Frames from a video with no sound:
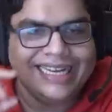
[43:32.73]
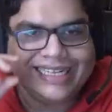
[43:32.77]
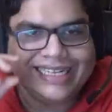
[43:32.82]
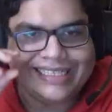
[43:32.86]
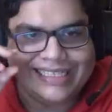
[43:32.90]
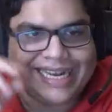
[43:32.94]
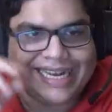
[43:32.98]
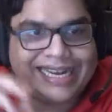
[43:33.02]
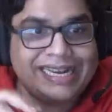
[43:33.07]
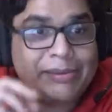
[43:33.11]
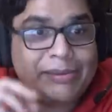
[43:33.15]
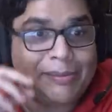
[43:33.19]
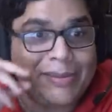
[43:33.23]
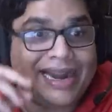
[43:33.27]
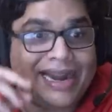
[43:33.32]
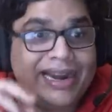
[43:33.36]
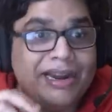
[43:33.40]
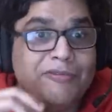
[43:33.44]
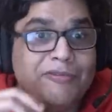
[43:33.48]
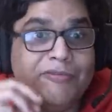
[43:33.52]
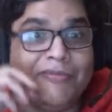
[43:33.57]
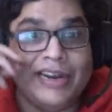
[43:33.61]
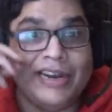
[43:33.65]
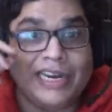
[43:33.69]
Then he made a
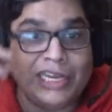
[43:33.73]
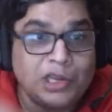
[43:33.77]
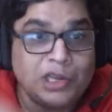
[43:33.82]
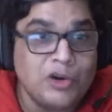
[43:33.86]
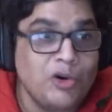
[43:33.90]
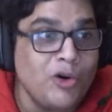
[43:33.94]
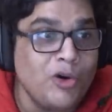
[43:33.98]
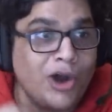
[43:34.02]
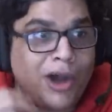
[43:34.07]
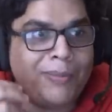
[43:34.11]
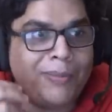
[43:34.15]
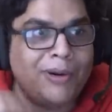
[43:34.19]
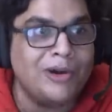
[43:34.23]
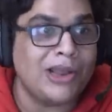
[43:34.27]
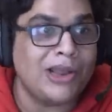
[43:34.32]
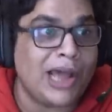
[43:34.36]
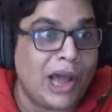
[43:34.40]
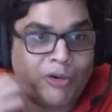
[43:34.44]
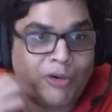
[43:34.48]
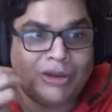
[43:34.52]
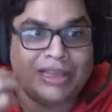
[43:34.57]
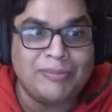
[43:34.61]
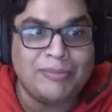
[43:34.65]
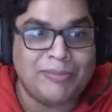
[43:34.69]
video about
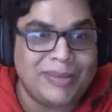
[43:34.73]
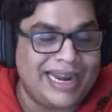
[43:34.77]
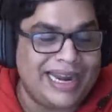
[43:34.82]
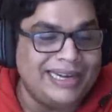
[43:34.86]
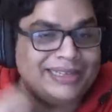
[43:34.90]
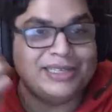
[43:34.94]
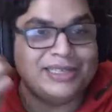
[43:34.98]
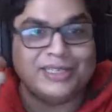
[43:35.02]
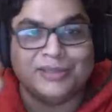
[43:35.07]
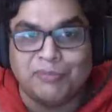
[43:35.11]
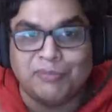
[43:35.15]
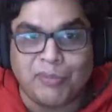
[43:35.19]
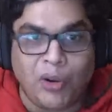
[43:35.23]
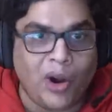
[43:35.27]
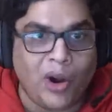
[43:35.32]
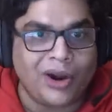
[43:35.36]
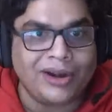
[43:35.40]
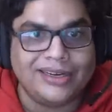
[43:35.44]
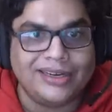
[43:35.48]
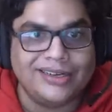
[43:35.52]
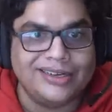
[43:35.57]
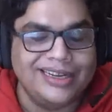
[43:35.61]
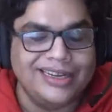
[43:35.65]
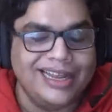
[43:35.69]
how he made this bot.
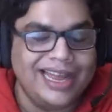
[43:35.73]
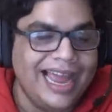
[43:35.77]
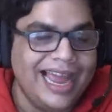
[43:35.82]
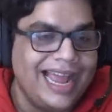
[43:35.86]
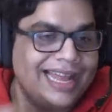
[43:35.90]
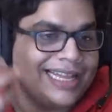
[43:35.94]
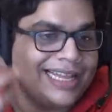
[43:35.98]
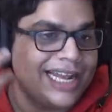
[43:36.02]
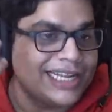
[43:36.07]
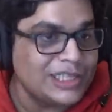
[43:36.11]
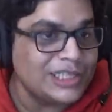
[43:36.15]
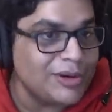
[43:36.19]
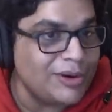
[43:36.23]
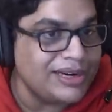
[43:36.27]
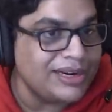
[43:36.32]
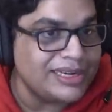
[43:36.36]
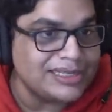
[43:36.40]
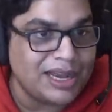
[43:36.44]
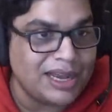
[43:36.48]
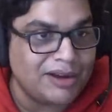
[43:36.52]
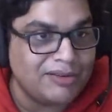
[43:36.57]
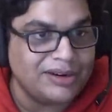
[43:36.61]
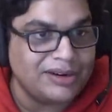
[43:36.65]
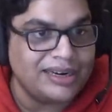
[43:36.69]
And that's how I
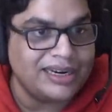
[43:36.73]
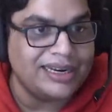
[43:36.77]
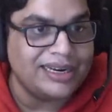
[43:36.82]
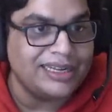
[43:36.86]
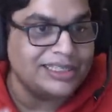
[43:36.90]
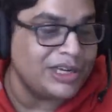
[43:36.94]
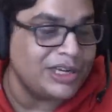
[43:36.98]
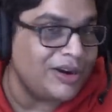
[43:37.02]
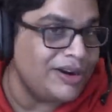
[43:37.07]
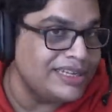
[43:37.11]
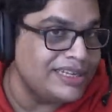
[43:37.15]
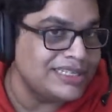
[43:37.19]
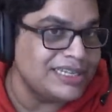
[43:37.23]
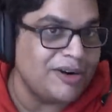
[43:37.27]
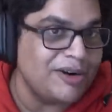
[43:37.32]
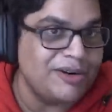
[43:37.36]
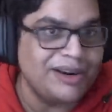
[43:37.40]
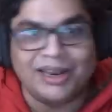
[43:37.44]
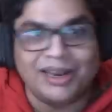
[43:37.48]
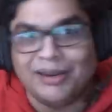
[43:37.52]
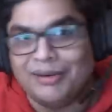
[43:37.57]
discovered him.